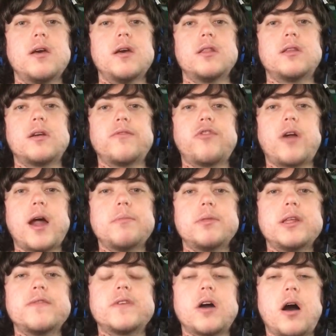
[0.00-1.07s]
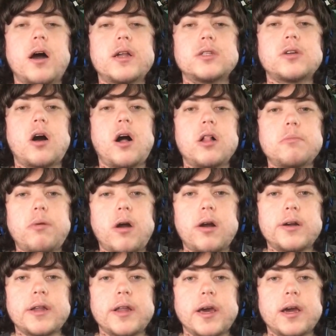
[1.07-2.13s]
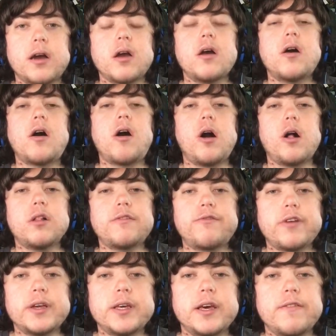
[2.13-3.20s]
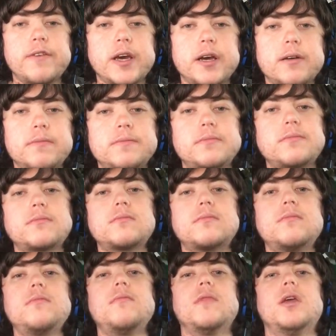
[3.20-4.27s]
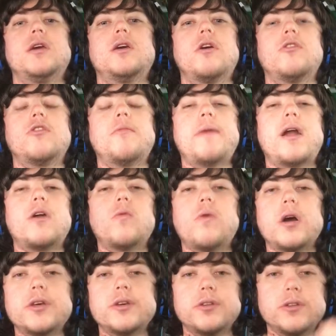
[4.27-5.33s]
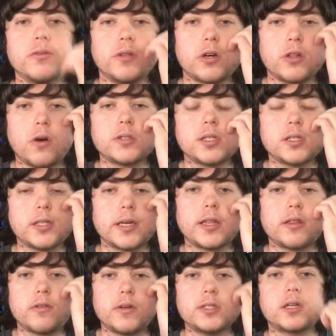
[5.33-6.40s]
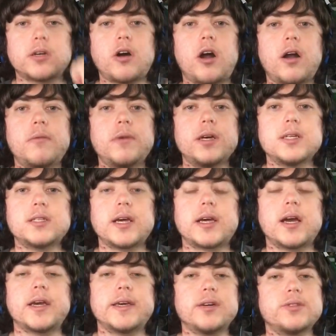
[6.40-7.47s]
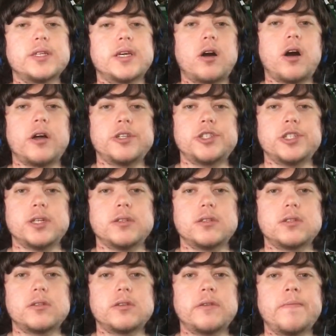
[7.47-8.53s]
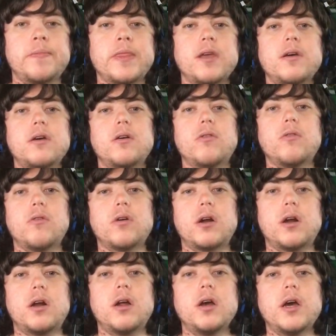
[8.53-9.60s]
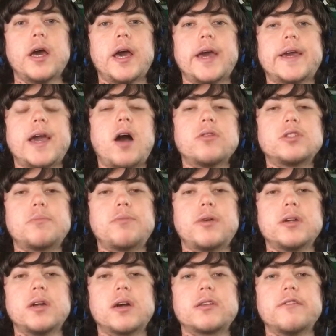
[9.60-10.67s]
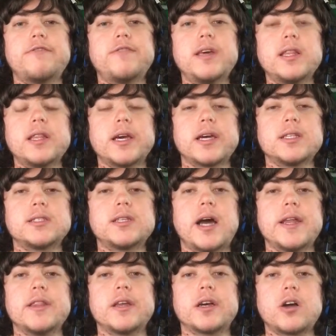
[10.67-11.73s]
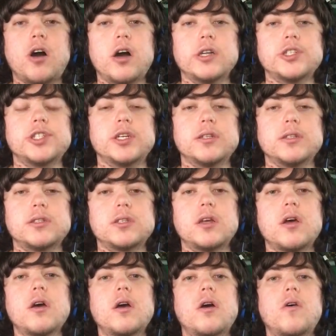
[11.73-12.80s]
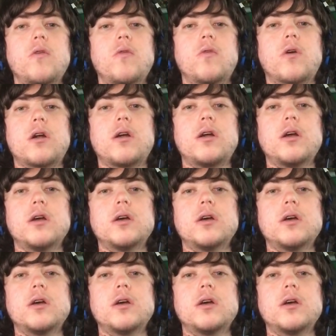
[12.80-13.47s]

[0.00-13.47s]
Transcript: Therefore, I believe God is all pardoning, all forgiving, no matter what you do. The closest thing that there is to karma is like a guilty conscience, or a counterproductive feeling inside in the conscience, or,